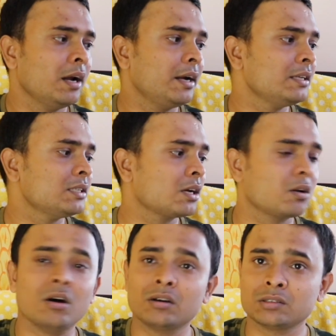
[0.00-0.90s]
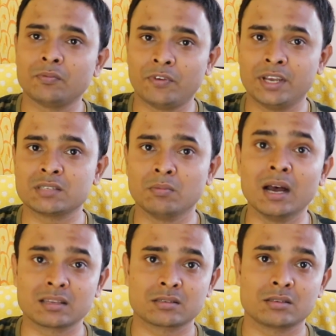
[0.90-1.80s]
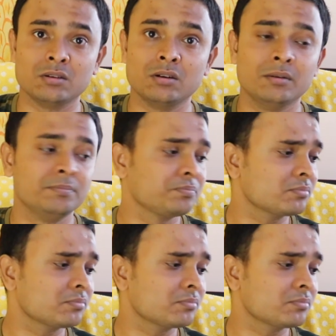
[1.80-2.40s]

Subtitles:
It is a cloth face mask. So